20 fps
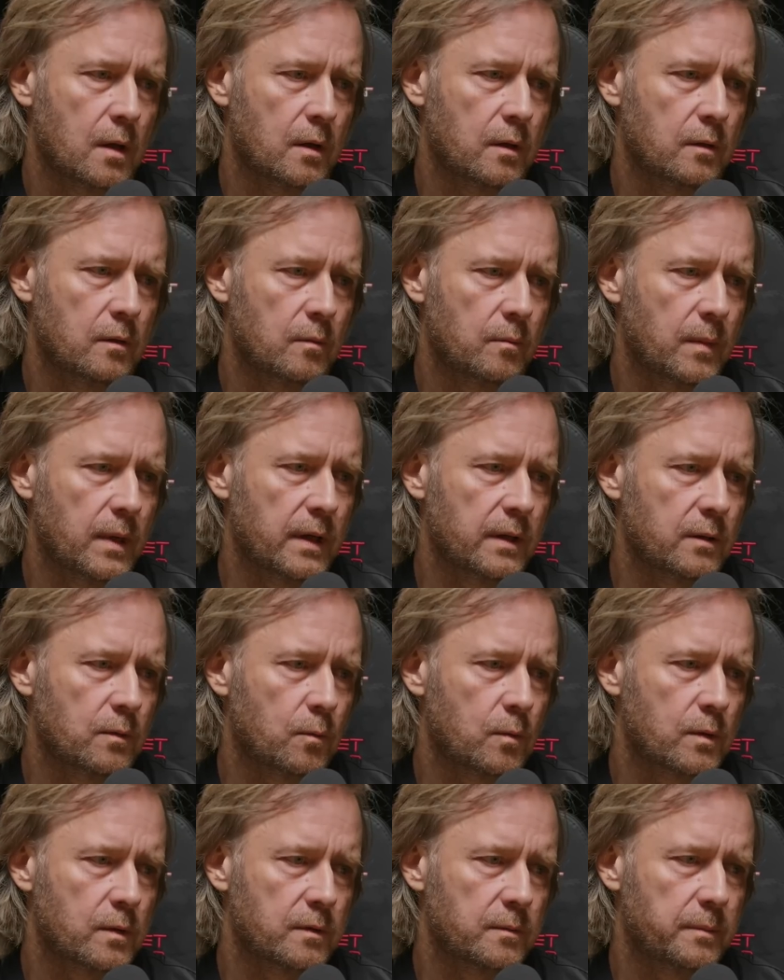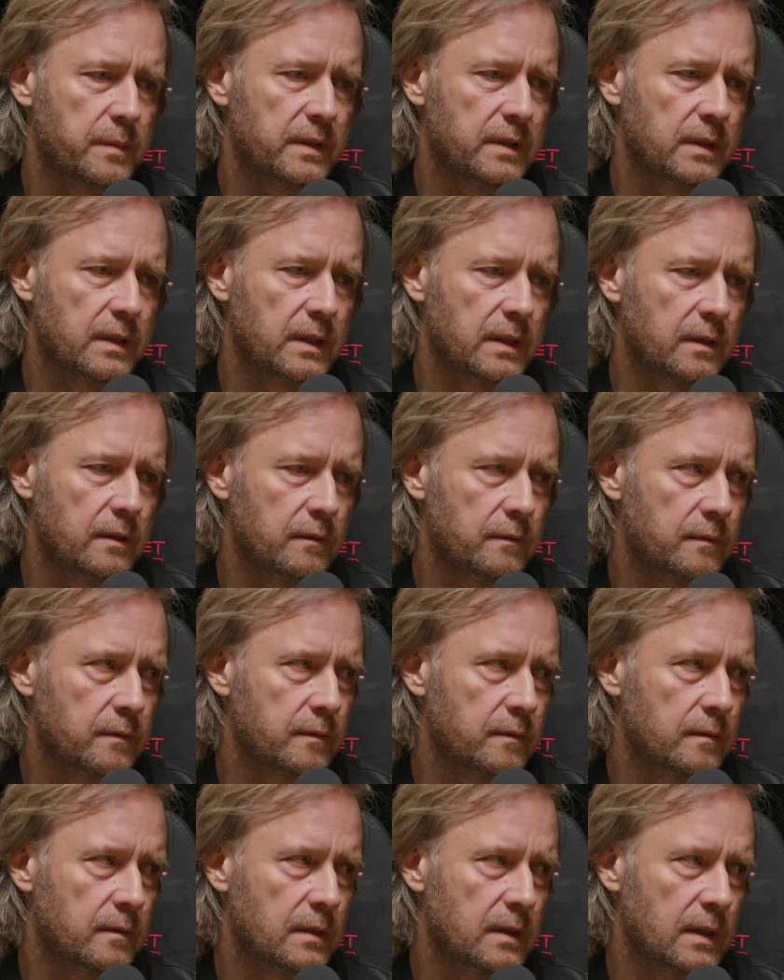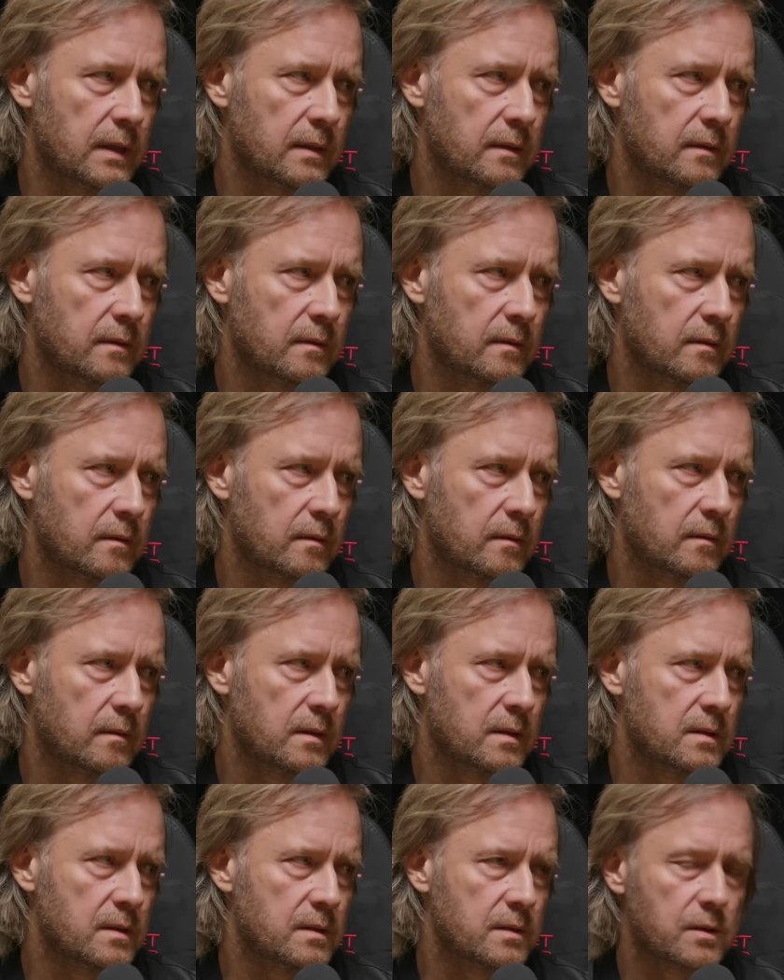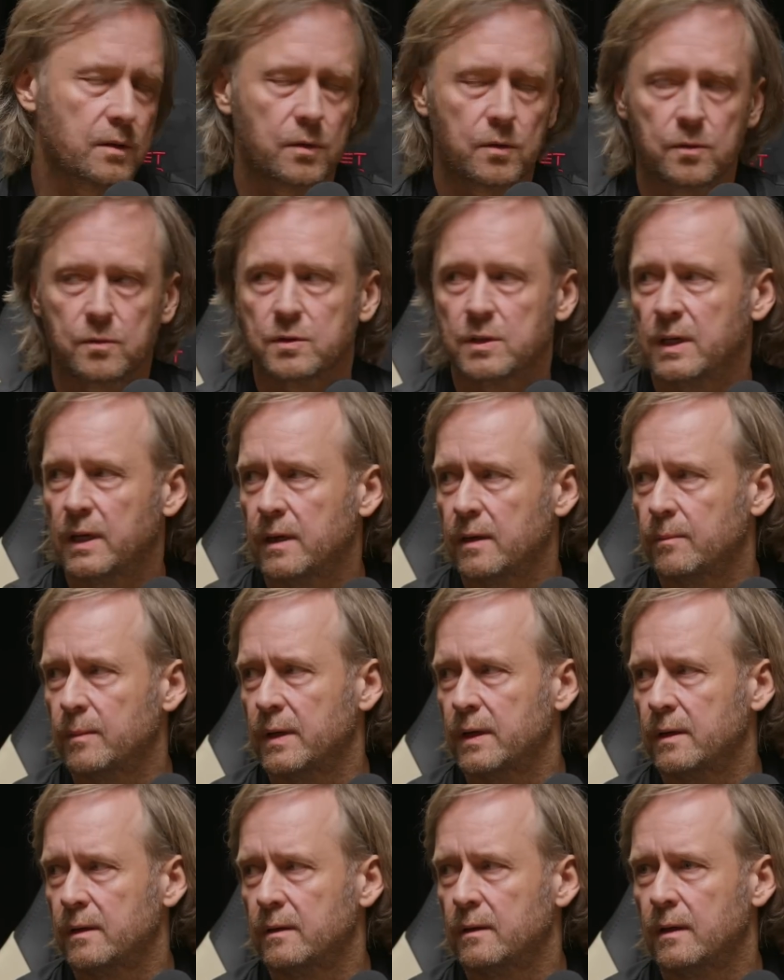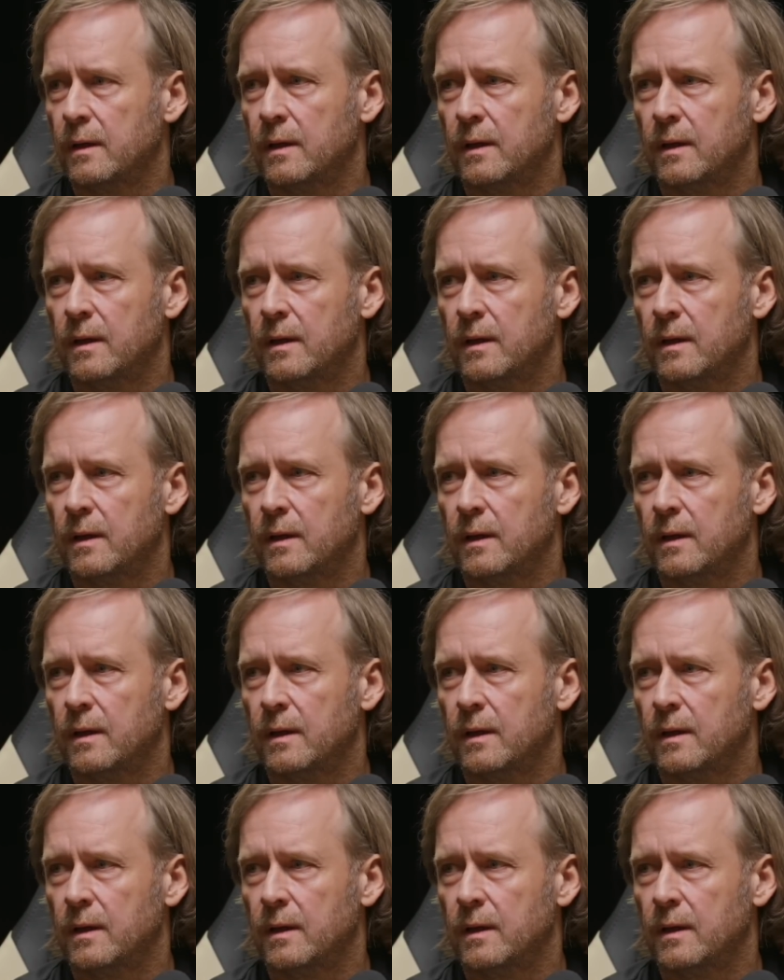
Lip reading: to make the world believe that this is a huge game. And